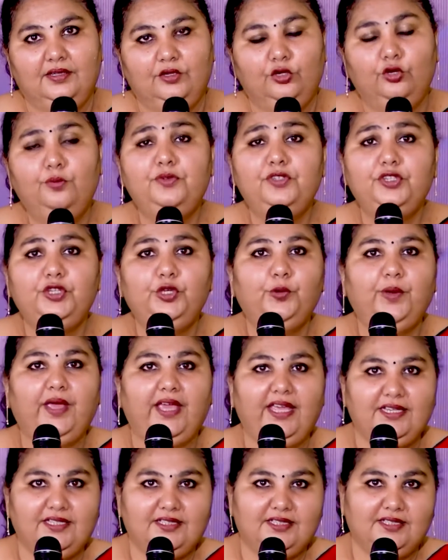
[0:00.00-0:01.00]
Whom do you
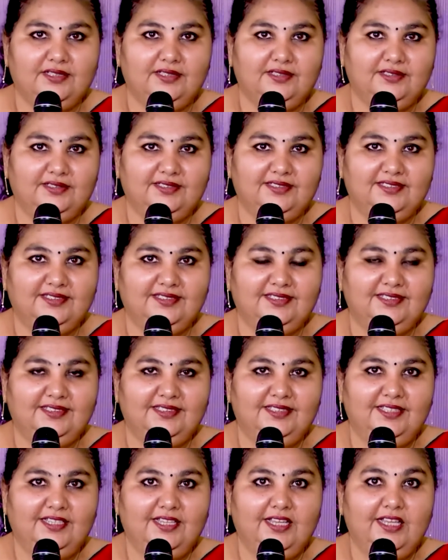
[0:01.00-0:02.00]
hate?
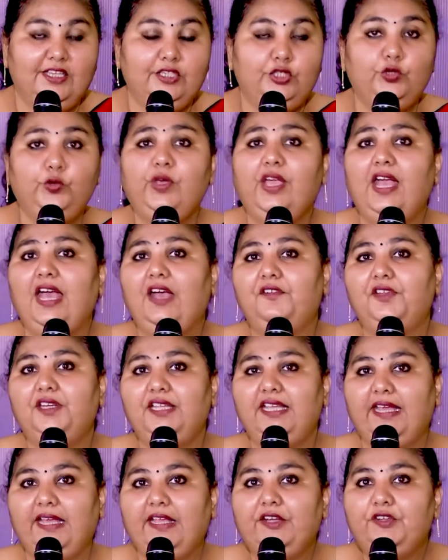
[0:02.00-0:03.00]
Do you have
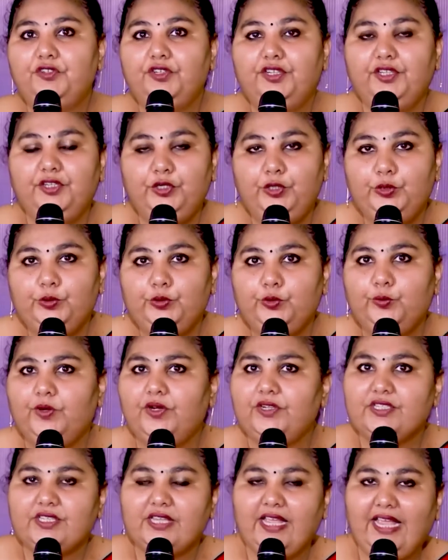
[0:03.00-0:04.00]
any hatred in you
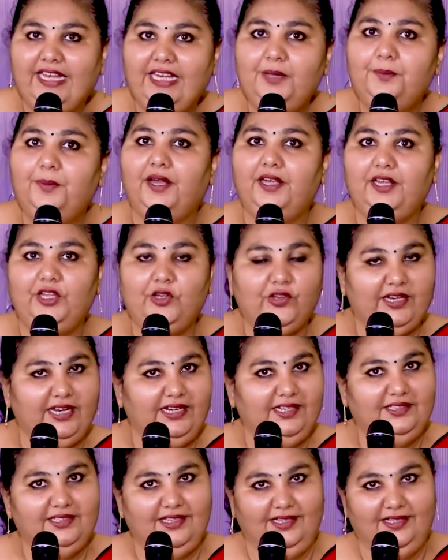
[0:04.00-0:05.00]
towards anybody or
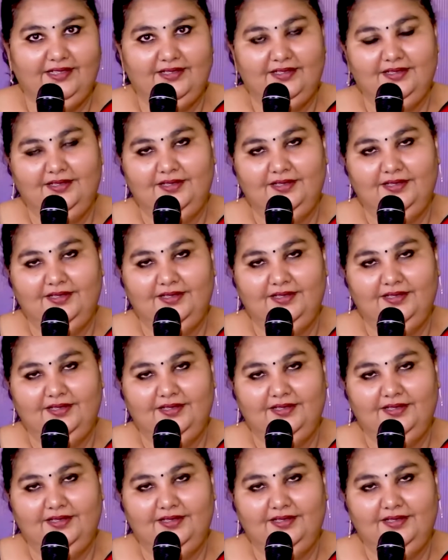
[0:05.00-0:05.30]
anything?